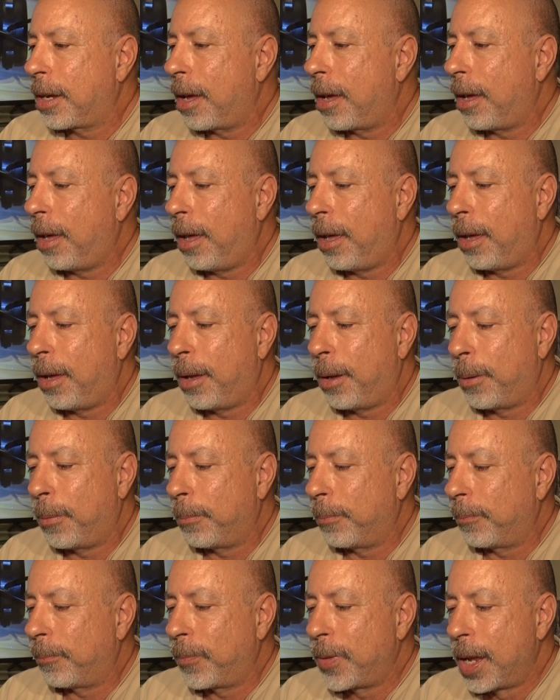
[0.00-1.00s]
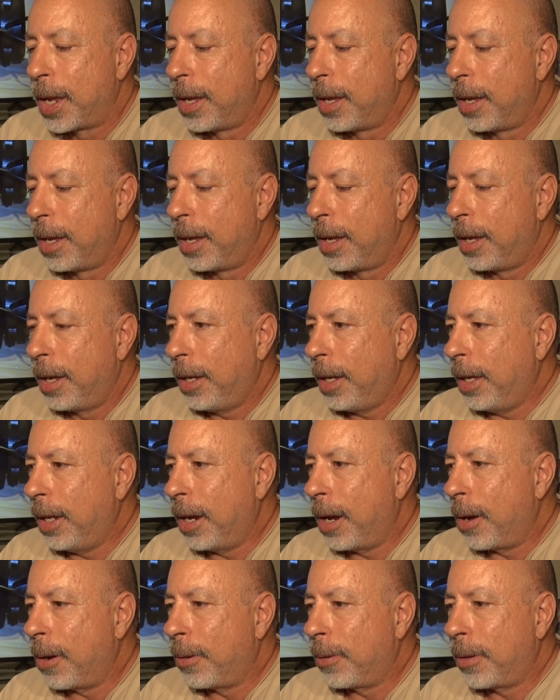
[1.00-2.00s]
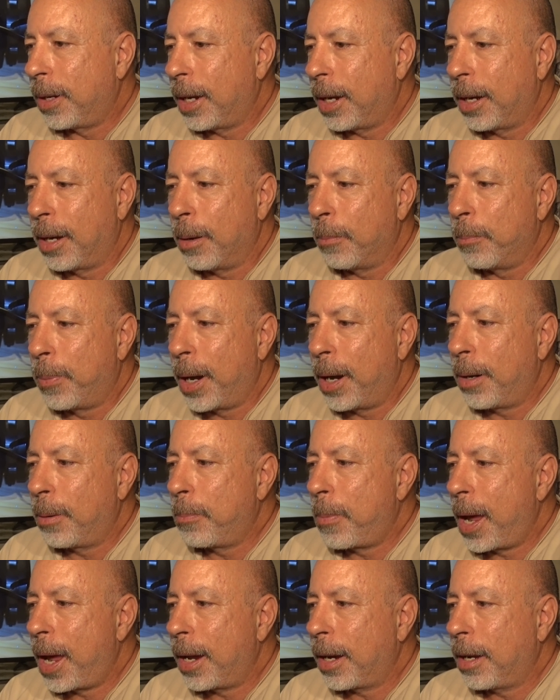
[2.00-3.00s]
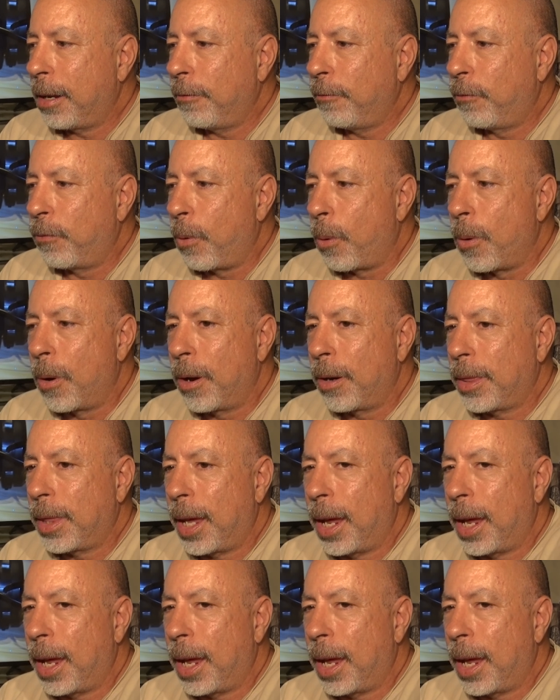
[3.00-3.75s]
you know, and compared back and forth,